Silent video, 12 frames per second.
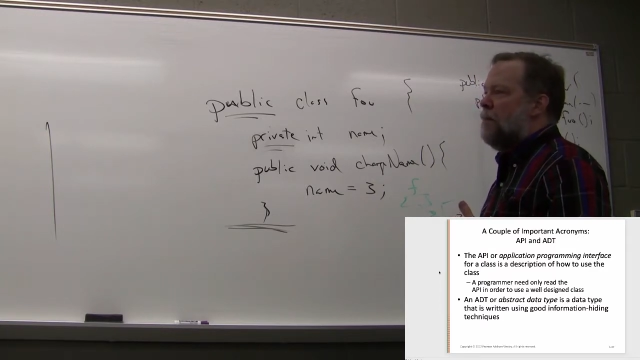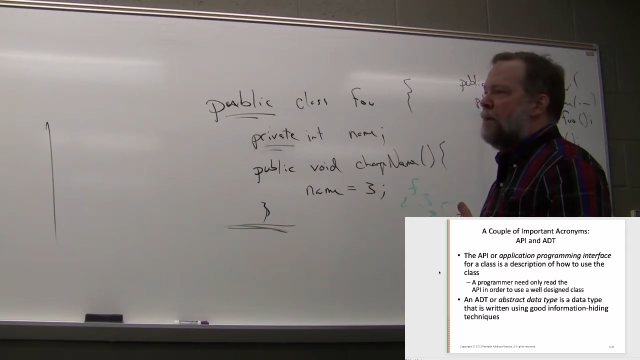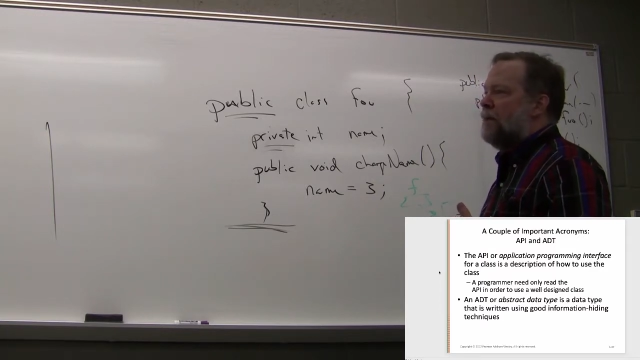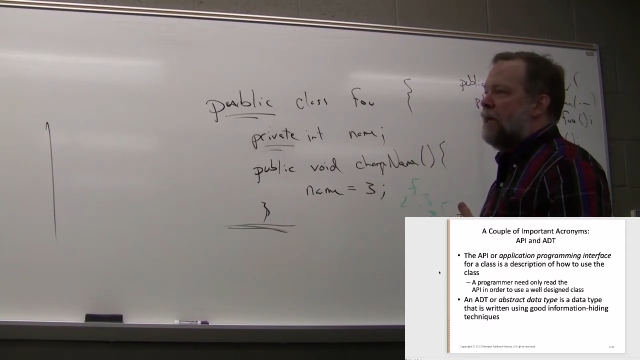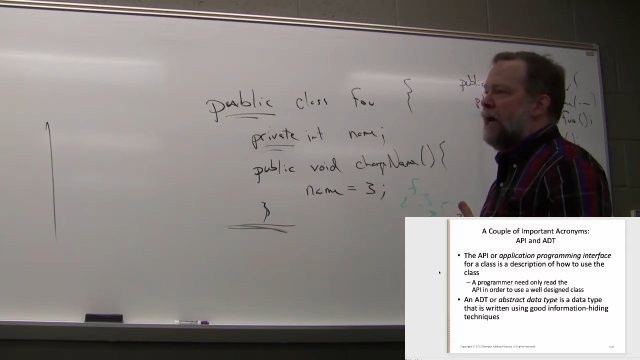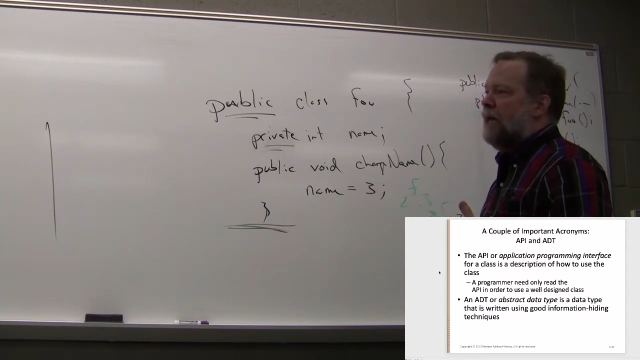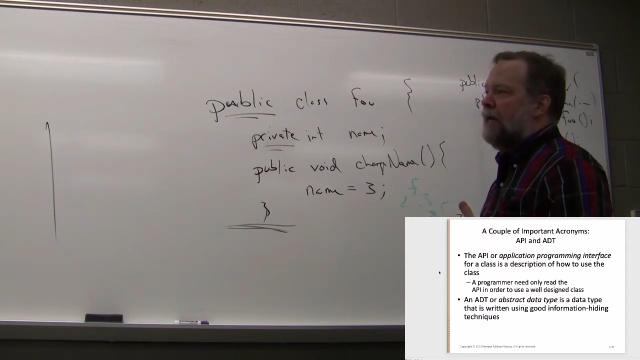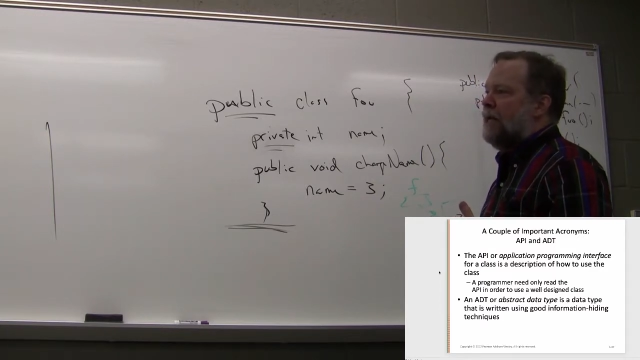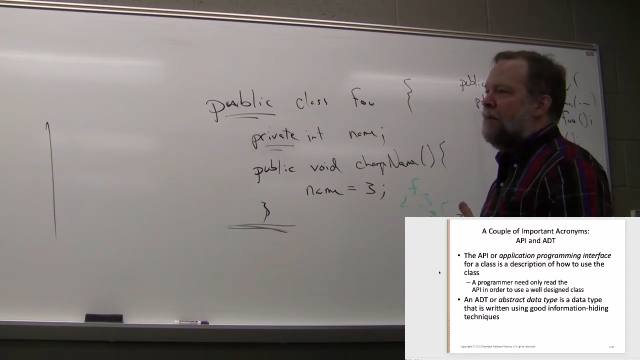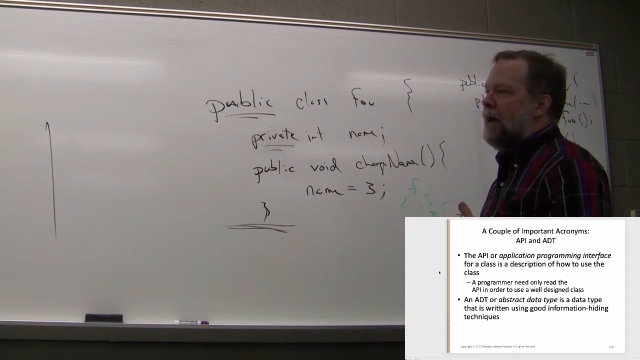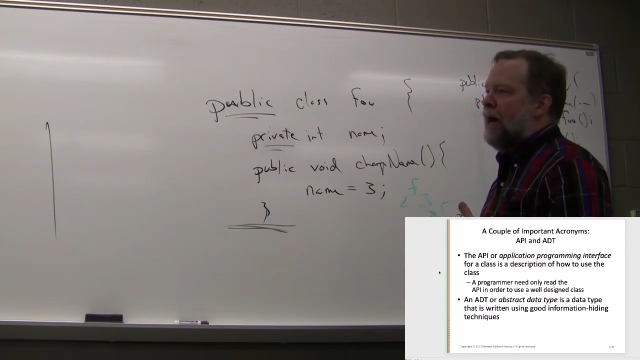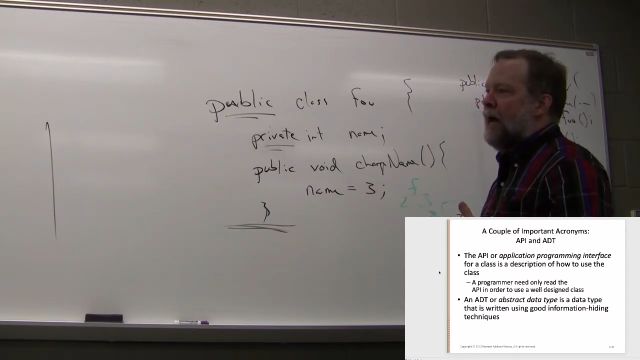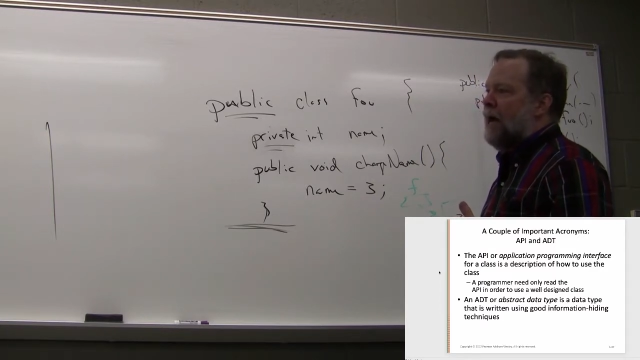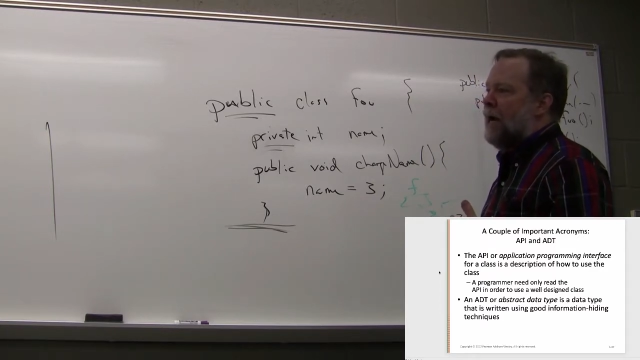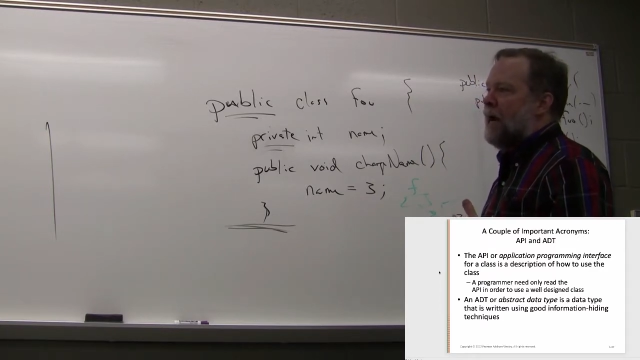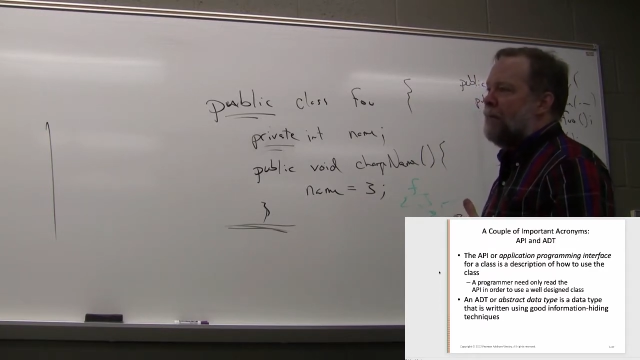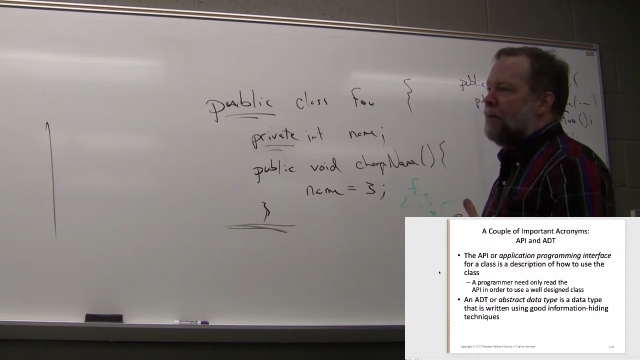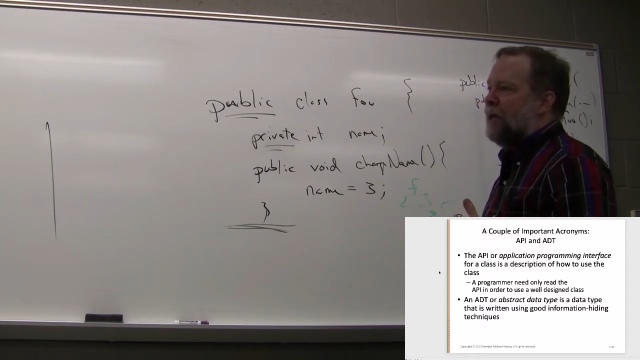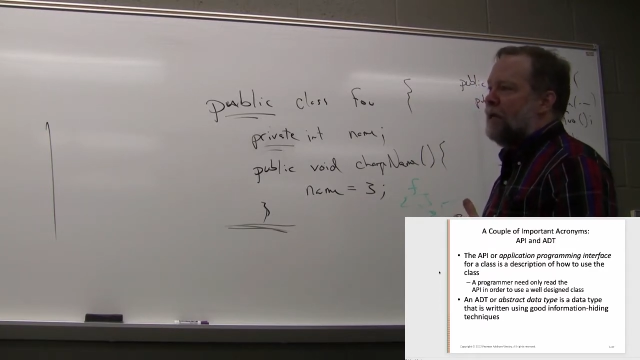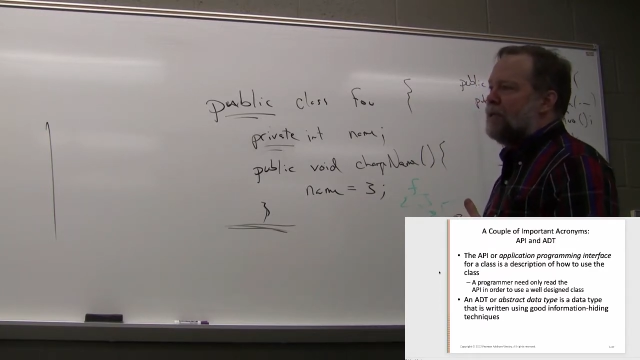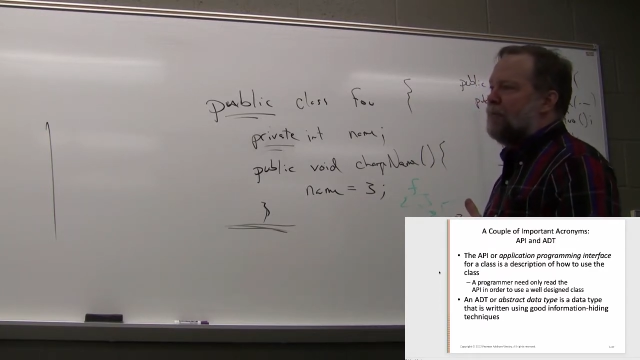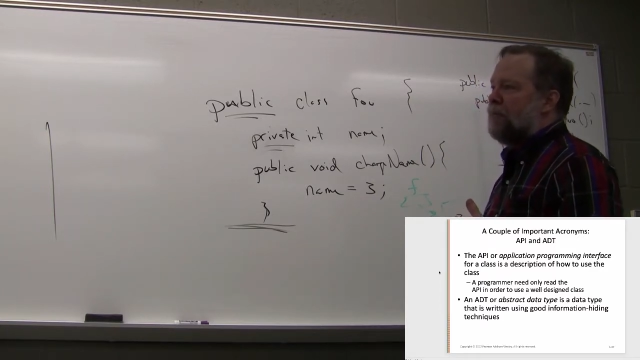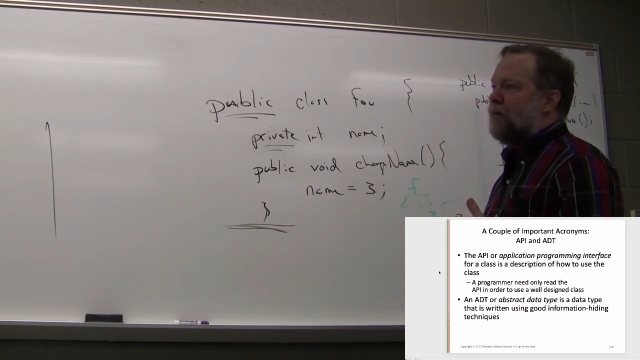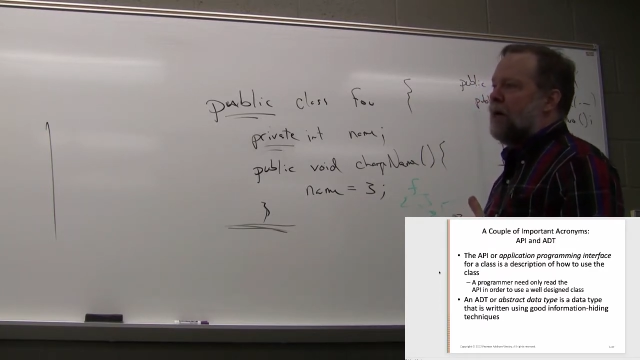But the idea behind an
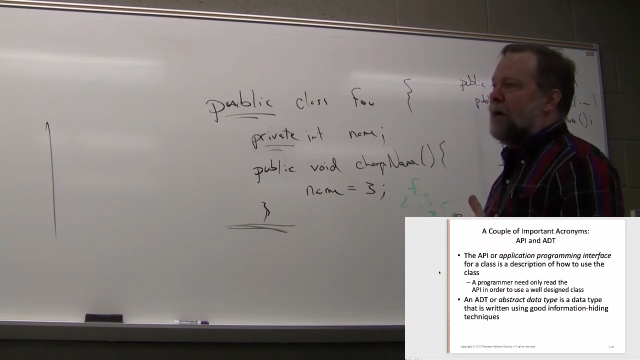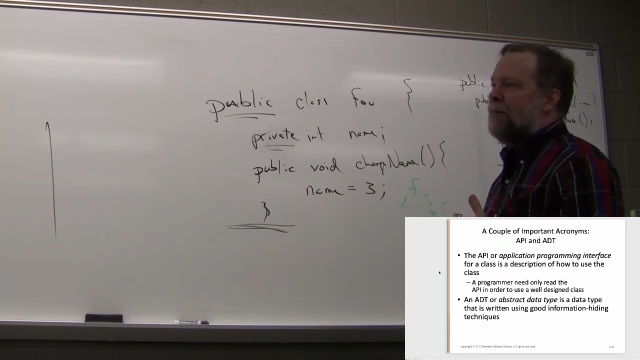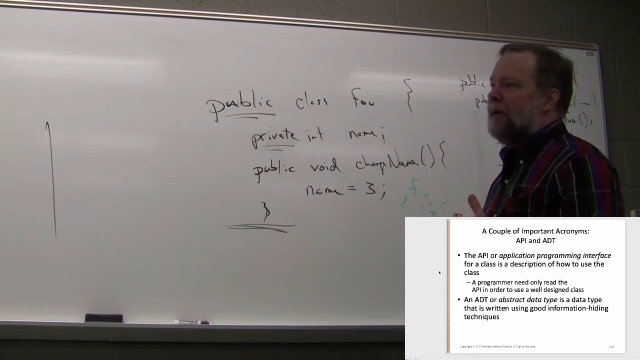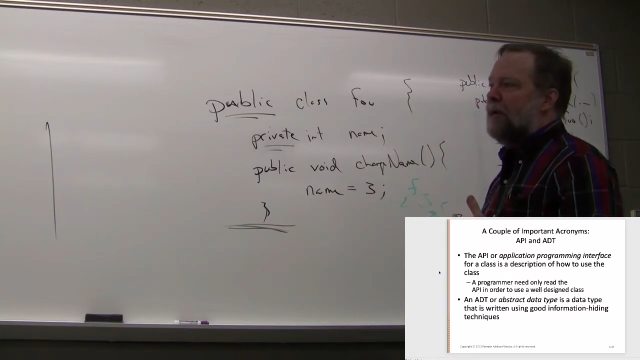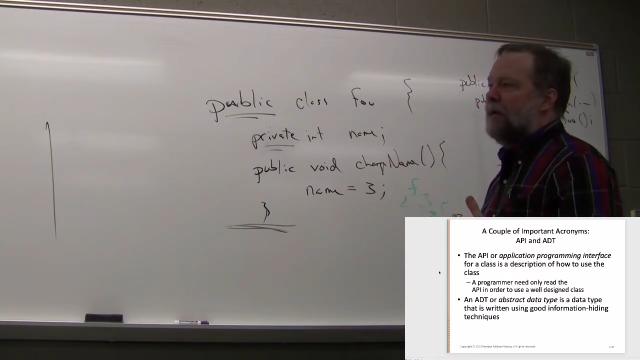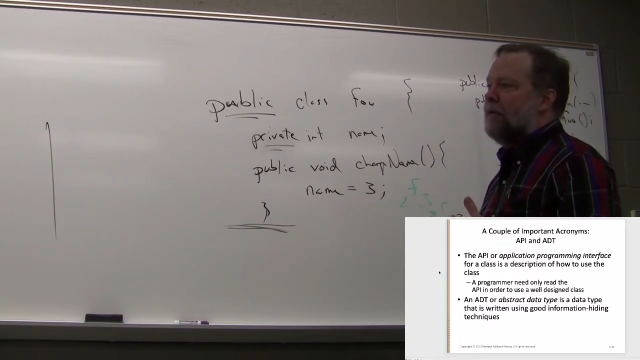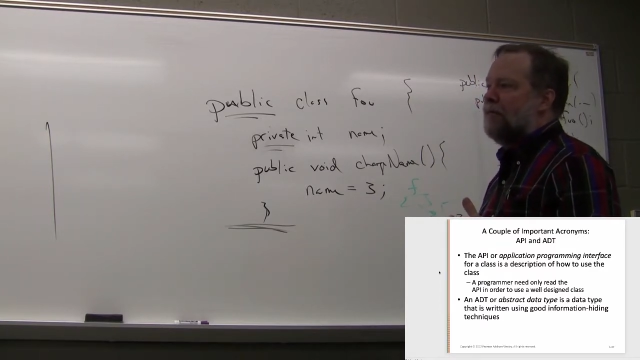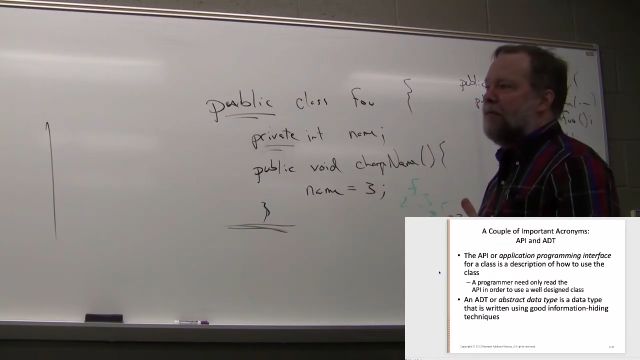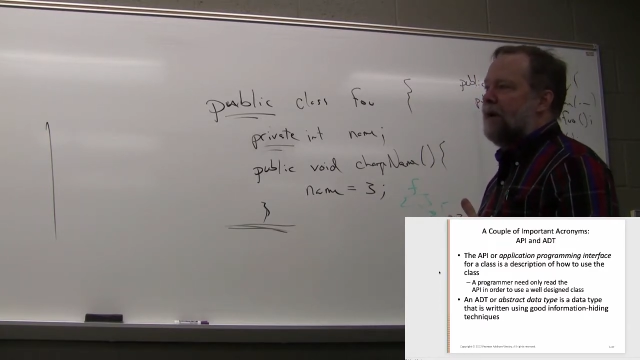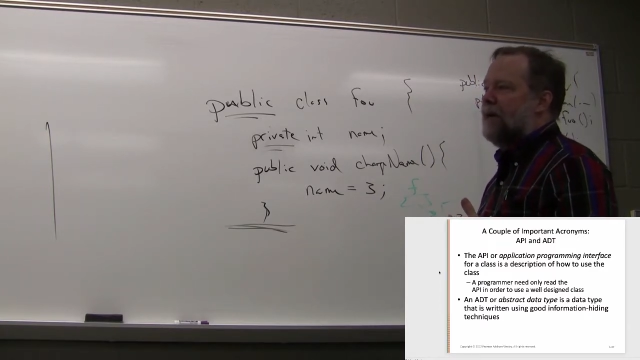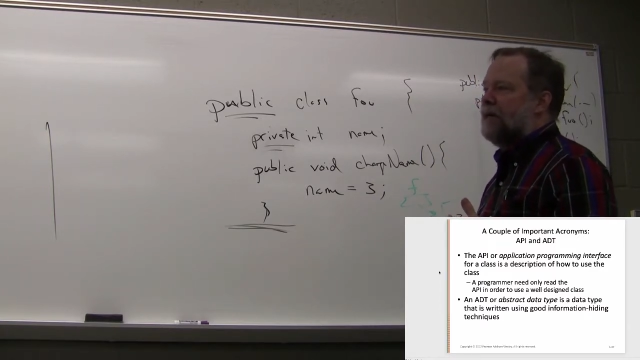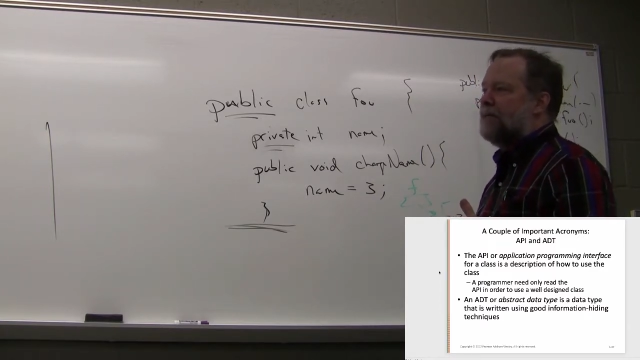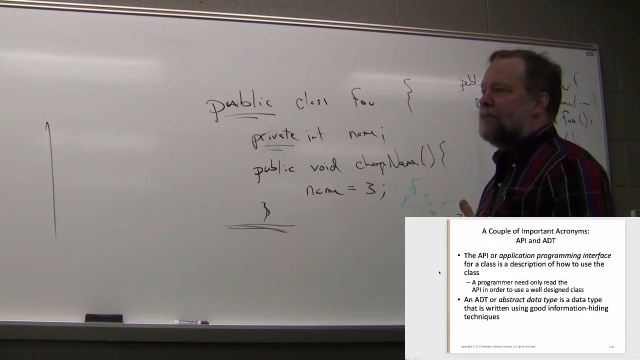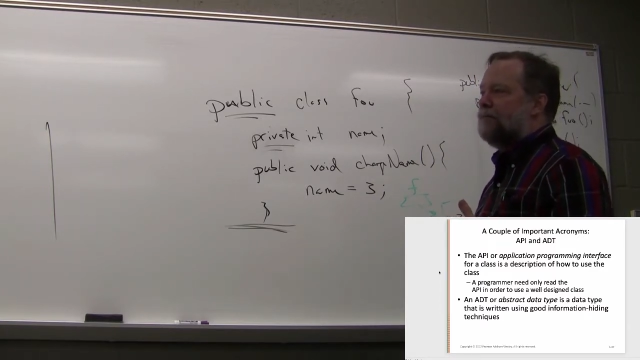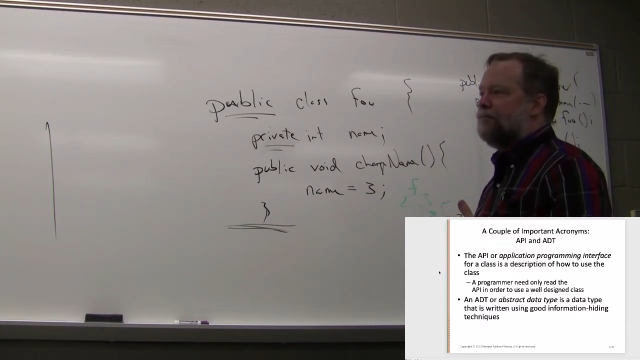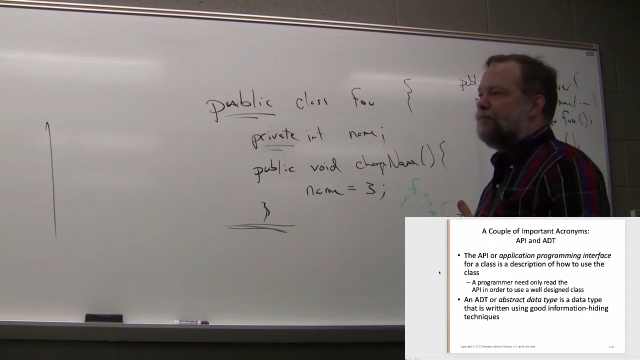application programming interface